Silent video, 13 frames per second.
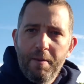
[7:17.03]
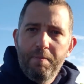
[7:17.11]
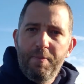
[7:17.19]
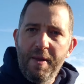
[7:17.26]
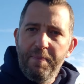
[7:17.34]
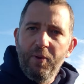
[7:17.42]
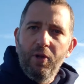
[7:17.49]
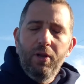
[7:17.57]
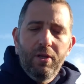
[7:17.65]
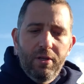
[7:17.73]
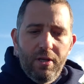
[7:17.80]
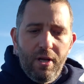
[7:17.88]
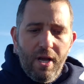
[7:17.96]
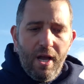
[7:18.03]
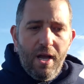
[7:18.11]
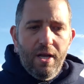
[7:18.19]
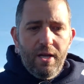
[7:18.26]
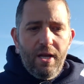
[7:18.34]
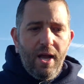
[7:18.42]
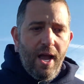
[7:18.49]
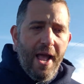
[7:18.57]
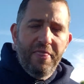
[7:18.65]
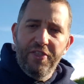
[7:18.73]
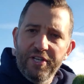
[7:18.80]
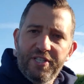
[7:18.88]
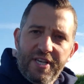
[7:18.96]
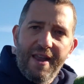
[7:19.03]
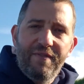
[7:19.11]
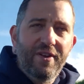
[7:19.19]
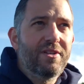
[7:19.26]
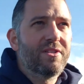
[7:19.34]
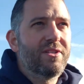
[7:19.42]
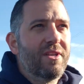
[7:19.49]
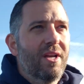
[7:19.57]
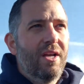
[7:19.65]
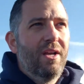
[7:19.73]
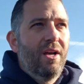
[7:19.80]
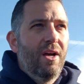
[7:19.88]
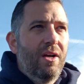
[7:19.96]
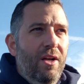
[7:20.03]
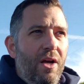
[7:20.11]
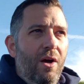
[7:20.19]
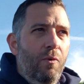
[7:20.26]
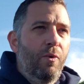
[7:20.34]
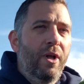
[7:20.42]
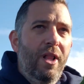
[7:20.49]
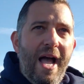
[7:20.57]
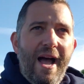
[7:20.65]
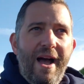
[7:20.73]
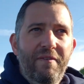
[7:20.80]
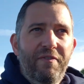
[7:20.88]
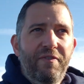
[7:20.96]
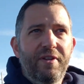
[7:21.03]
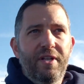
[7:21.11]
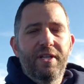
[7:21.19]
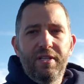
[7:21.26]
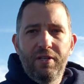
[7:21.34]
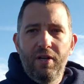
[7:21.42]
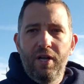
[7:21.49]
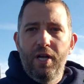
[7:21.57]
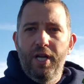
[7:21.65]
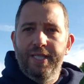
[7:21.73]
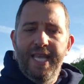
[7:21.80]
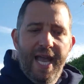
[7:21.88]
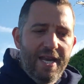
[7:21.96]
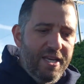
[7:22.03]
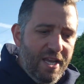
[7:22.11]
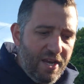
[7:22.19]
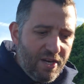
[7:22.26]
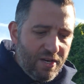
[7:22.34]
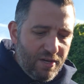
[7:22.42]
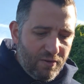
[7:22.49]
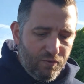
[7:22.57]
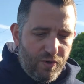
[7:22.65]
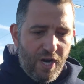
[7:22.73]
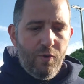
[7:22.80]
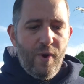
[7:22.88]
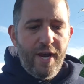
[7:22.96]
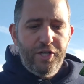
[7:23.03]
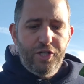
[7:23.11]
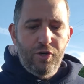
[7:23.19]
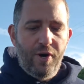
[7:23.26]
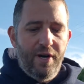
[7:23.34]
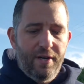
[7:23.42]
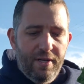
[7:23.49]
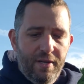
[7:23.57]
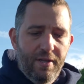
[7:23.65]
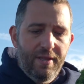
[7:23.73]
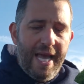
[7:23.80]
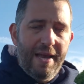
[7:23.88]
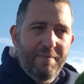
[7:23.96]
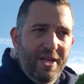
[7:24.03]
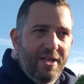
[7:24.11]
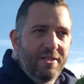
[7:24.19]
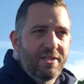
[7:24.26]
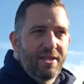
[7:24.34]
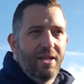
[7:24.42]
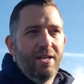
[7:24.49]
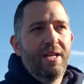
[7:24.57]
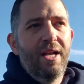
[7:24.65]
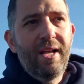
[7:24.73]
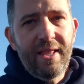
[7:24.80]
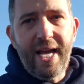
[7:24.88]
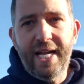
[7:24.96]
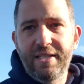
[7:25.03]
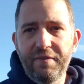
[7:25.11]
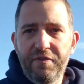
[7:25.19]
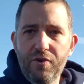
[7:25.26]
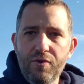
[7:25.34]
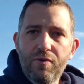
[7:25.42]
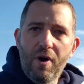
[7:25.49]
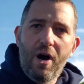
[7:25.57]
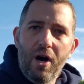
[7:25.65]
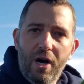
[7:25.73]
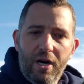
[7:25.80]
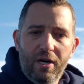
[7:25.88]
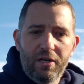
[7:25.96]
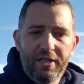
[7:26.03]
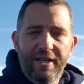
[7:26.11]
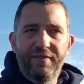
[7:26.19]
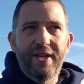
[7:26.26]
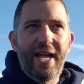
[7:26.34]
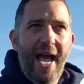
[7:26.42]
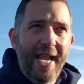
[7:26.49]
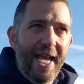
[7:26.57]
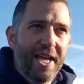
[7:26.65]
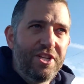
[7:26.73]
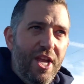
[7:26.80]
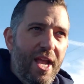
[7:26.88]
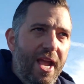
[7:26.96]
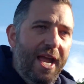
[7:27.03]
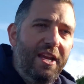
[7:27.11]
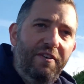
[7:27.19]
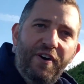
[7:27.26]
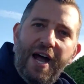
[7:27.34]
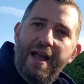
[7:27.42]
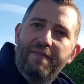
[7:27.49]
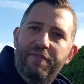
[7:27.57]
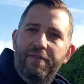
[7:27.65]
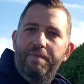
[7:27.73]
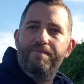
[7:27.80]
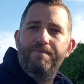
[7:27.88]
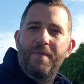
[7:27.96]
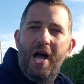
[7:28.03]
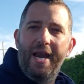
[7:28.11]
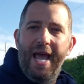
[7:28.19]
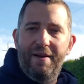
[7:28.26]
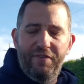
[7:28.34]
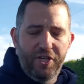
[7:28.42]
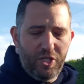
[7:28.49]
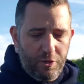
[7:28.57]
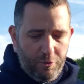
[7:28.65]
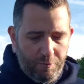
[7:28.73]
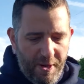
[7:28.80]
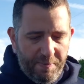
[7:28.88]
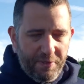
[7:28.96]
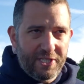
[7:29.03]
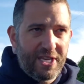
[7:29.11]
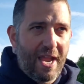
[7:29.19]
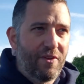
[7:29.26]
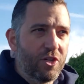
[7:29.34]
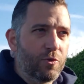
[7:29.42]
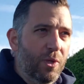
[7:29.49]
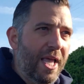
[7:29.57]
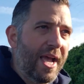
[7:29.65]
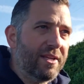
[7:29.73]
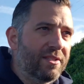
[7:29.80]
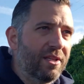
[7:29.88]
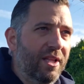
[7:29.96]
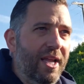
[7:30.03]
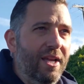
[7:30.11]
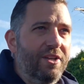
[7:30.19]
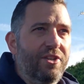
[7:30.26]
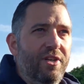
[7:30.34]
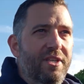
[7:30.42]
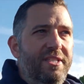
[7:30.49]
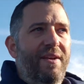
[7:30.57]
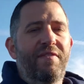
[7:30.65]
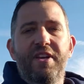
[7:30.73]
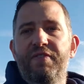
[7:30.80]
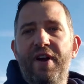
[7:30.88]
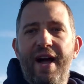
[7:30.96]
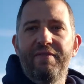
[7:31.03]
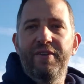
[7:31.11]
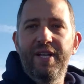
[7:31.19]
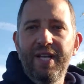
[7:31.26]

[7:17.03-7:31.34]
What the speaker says: people and their savings will have a 10-year runway short. That means that if you are living at age 85, on average, people's savings will last till age 75.